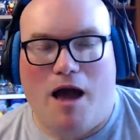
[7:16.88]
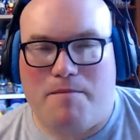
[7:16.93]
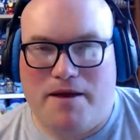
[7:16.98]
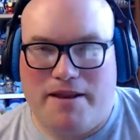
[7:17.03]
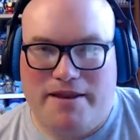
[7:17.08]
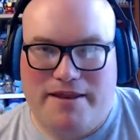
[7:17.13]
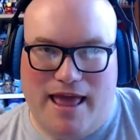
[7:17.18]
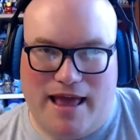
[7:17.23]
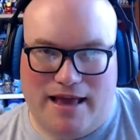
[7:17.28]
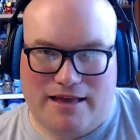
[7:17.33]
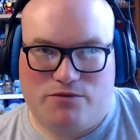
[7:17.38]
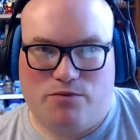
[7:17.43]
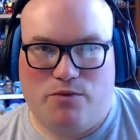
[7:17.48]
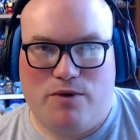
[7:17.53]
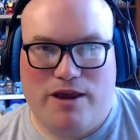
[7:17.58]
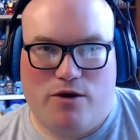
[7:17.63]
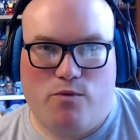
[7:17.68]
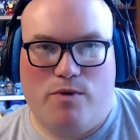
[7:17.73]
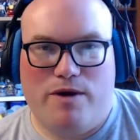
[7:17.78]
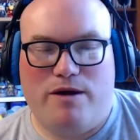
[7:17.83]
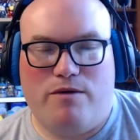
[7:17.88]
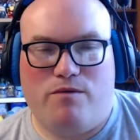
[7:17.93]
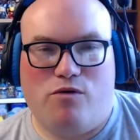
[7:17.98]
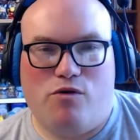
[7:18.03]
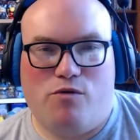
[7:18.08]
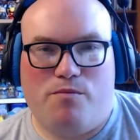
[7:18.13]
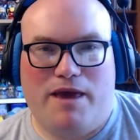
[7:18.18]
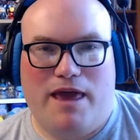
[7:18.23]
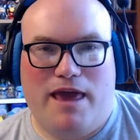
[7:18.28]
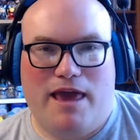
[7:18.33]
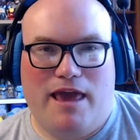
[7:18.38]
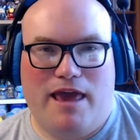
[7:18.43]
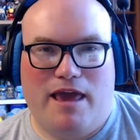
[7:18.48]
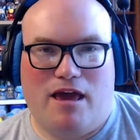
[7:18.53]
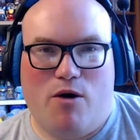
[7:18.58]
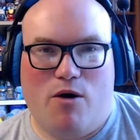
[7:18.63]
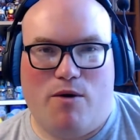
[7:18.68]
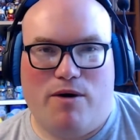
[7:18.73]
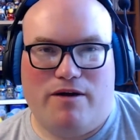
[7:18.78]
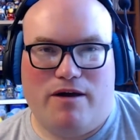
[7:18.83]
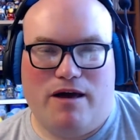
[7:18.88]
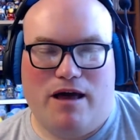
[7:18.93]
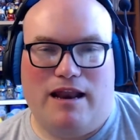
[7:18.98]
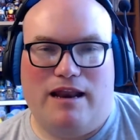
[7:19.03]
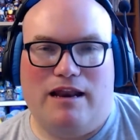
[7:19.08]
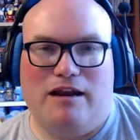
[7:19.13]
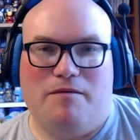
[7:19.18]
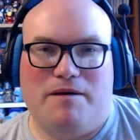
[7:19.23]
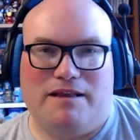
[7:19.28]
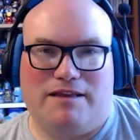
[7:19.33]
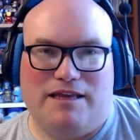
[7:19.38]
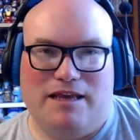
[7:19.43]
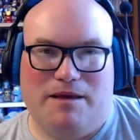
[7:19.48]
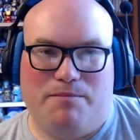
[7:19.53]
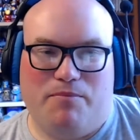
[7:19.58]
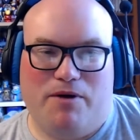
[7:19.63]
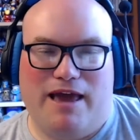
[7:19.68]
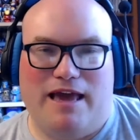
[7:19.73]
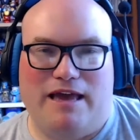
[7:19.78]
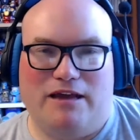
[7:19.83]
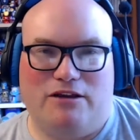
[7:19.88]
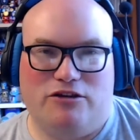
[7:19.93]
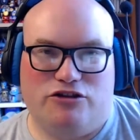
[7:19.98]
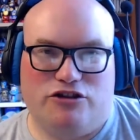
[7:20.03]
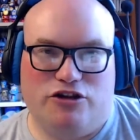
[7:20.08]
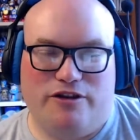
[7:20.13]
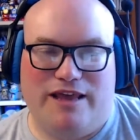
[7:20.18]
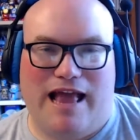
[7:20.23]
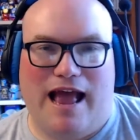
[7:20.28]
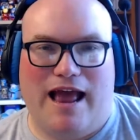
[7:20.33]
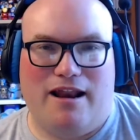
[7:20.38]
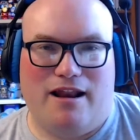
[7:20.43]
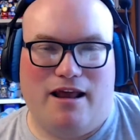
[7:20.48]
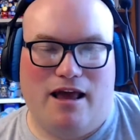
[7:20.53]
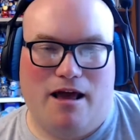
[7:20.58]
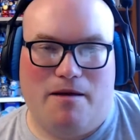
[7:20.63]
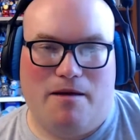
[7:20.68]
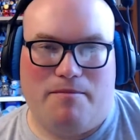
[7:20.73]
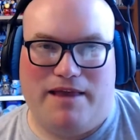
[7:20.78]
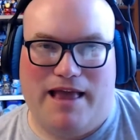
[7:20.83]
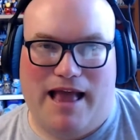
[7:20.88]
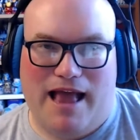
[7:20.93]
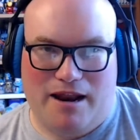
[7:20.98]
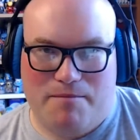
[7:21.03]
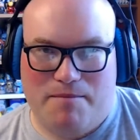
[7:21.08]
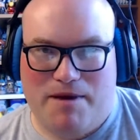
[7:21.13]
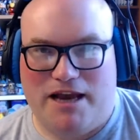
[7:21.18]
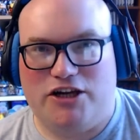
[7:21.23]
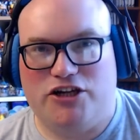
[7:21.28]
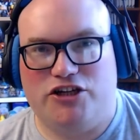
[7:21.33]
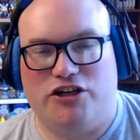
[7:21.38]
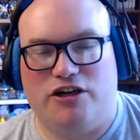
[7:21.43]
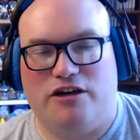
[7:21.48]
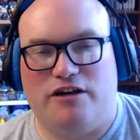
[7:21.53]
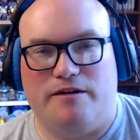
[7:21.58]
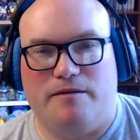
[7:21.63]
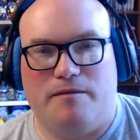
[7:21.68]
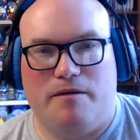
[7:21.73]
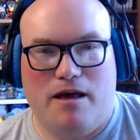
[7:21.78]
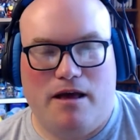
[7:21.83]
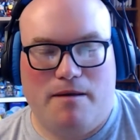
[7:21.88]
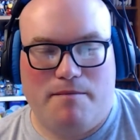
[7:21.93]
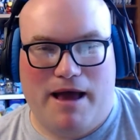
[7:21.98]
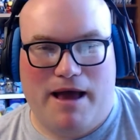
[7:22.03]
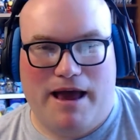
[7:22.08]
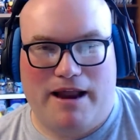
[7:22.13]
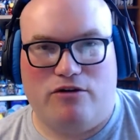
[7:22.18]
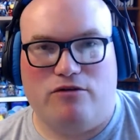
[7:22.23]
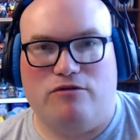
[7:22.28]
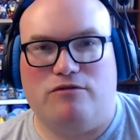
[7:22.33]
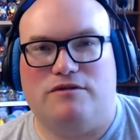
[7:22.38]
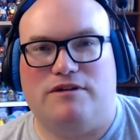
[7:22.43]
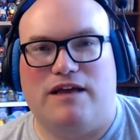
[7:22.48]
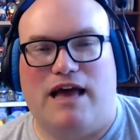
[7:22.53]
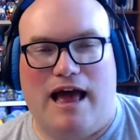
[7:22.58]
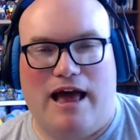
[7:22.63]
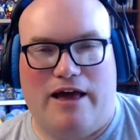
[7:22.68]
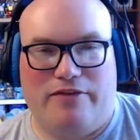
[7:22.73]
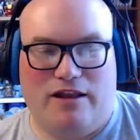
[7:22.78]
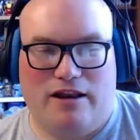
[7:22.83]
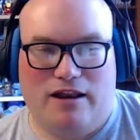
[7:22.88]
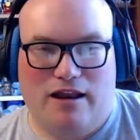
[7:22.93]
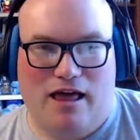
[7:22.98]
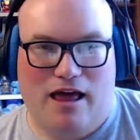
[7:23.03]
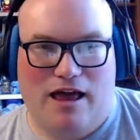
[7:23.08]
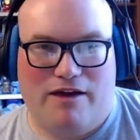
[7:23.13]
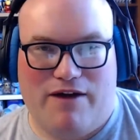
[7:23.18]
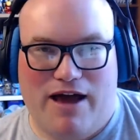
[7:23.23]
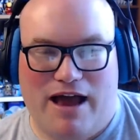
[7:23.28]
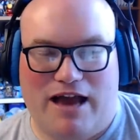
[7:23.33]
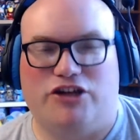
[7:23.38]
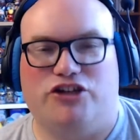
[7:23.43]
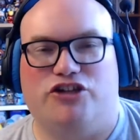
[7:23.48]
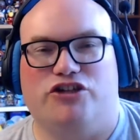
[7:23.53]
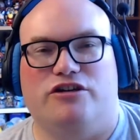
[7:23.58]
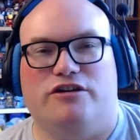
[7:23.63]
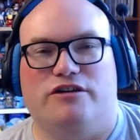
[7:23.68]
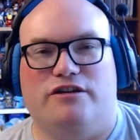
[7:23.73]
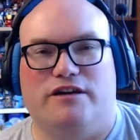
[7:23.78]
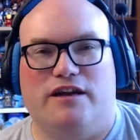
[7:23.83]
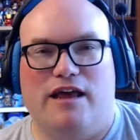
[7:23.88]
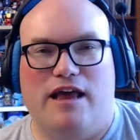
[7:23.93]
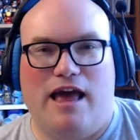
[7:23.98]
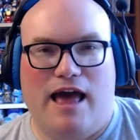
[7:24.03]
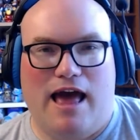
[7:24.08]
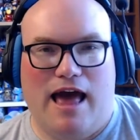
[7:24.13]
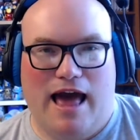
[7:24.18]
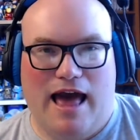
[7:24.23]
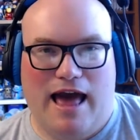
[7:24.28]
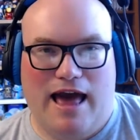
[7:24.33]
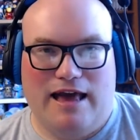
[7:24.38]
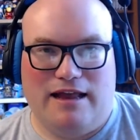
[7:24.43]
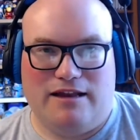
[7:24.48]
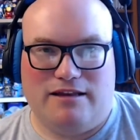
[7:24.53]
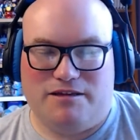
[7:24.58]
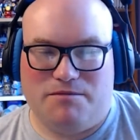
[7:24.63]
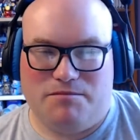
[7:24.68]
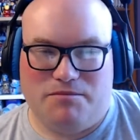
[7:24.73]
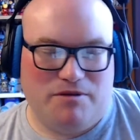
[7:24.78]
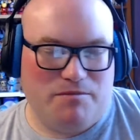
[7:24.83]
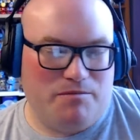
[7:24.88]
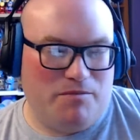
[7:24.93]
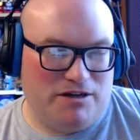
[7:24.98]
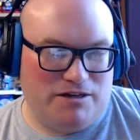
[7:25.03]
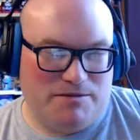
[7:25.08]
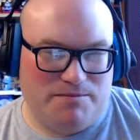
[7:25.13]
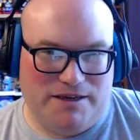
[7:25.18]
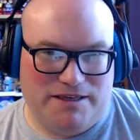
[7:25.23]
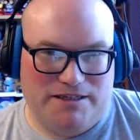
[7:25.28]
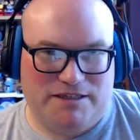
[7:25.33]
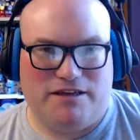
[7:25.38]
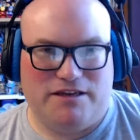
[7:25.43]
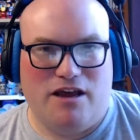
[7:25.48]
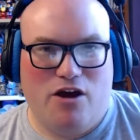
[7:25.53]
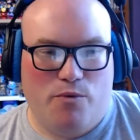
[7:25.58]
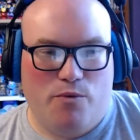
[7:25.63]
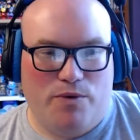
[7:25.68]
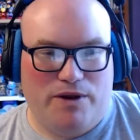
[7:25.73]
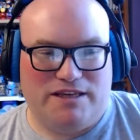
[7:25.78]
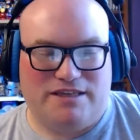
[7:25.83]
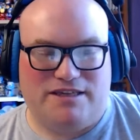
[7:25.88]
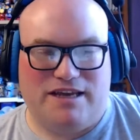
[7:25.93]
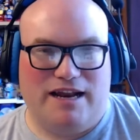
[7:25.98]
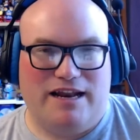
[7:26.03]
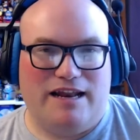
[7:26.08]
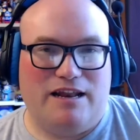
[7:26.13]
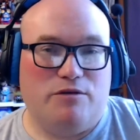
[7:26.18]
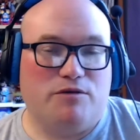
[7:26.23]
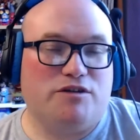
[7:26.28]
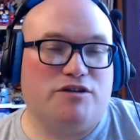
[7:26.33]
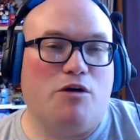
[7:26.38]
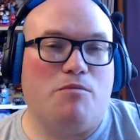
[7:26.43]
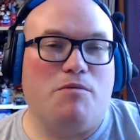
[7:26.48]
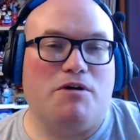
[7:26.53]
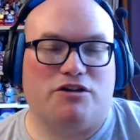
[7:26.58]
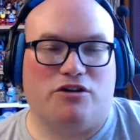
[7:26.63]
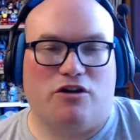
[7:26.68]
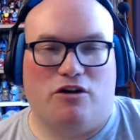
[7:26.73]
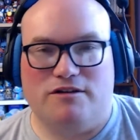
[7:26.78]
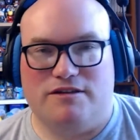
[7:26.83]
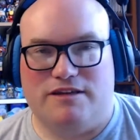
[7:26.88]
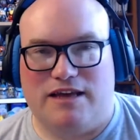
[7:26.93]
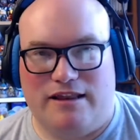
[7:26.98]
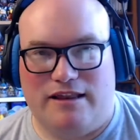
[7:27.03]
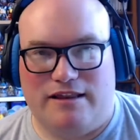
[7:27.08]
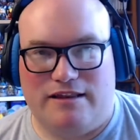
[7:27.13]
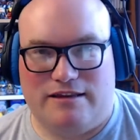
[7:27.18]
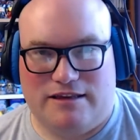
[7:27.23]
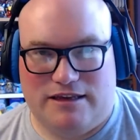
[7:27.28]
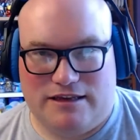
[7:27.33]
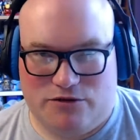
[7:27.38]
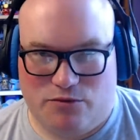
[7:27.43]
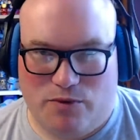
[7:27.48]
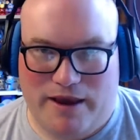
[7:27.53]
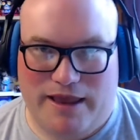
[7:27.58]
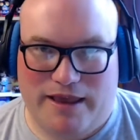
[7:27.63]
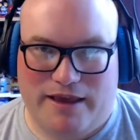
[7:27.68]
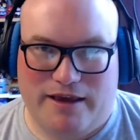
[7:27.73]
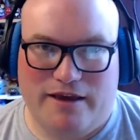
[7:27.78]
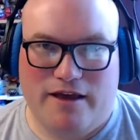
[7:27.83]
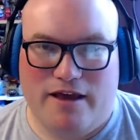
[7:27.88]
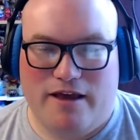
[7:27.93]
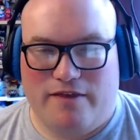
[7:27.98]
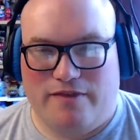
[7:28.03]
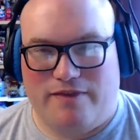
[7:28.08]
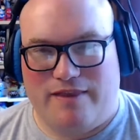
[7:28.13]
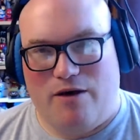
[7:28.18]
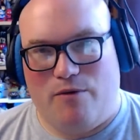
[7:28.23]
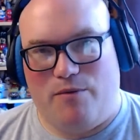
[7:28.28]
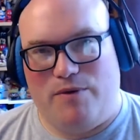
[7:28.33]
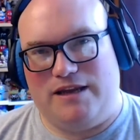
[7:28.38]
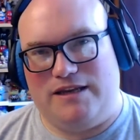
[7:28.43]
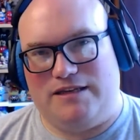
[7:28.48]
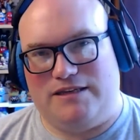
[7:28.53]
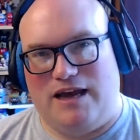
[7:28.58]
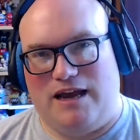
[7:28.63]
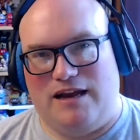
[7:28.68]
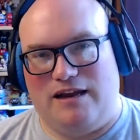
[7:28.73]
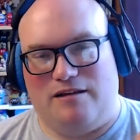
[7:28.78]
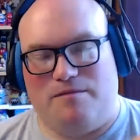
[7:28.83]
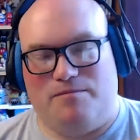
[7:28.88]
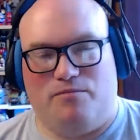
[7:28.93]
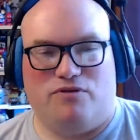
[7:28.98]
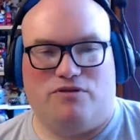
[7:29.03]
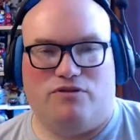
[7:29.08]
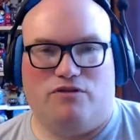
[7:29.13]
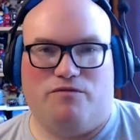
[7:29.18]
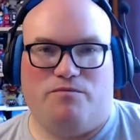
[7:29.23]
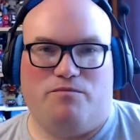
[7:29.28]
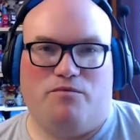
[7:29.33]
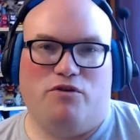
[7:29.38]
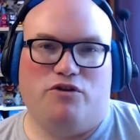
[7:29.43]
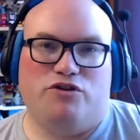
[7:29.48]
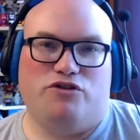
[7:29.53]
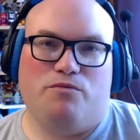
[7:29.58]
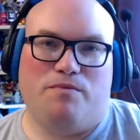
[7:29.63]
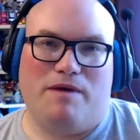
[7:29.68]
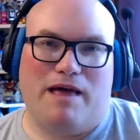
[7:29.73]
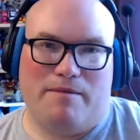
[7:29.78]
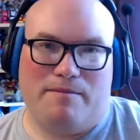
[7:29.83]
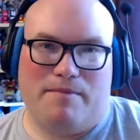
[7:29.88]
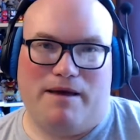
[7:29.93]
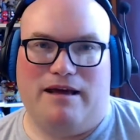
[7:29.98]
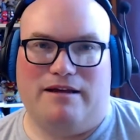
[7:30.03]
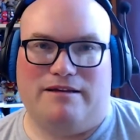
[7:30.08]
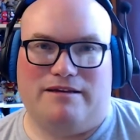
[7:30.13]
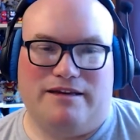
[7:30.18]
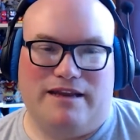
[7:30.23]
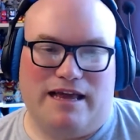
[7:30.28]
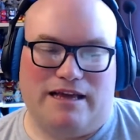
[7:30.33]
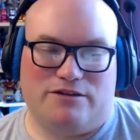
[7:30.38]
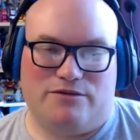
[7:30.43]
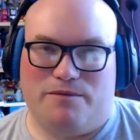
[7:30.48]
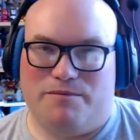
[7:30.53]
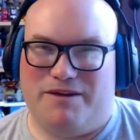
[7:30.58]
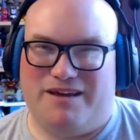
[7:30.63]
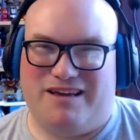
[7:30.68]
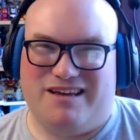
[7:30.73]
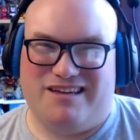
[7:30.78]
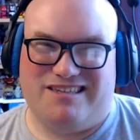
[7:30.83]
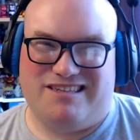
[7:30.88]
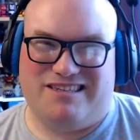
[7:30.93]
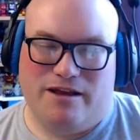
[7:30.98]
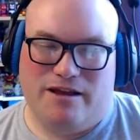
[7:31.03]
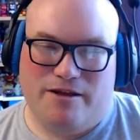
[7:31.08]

Next week we will be going a little bit deeper into the animation panels and the live action and some of the bits and pieces. We decided there was so much content this week that we decided to sort of push all that back to next week because.